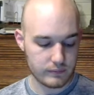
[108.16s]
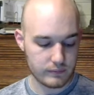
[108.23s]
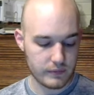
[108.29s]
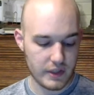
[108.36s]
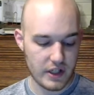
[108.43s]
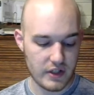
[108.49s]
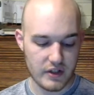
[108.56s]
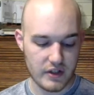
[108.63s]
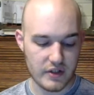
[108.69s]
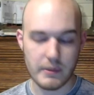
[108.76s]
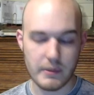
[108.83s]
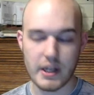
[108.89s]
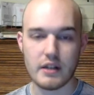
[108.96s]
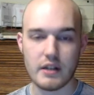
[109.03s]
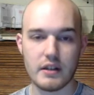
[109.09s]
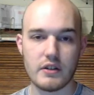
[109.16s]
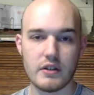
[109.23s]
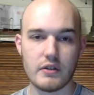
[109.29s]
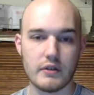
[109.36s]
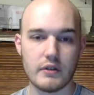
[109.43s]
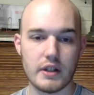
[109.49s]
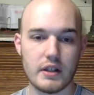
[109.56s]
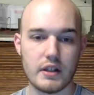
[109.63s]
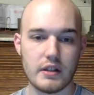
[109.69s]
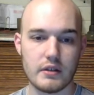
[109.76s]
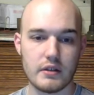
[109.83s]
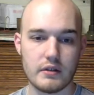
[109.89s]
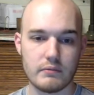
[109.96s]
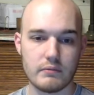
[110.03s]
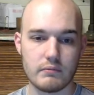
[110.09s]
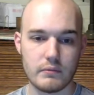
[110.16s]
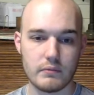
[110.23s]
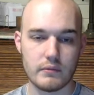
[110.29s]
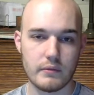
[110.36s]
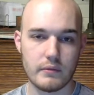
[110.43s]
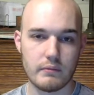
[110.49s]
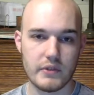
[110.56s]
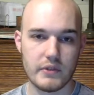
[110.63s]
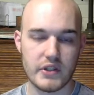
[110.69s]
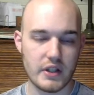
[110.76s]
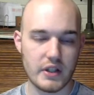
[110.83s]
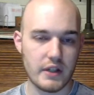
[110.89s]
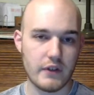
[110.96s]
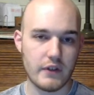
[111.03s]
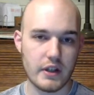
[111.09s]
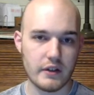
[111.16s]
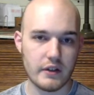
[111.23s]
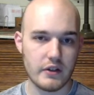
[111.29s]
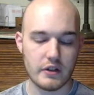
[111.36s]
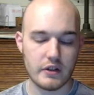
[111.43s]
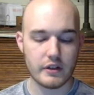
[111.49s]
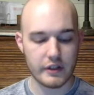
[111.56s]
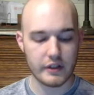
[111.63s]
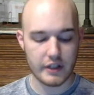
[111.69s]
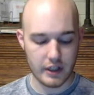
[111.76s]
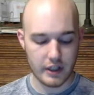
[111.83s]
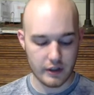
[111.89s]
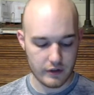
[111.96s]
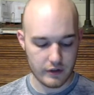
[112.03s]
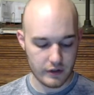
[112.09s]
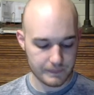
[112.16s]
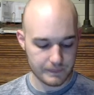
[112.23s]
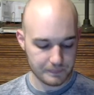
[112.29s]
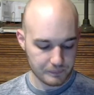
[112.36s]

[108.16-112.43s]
is just made into a significantly stronger character.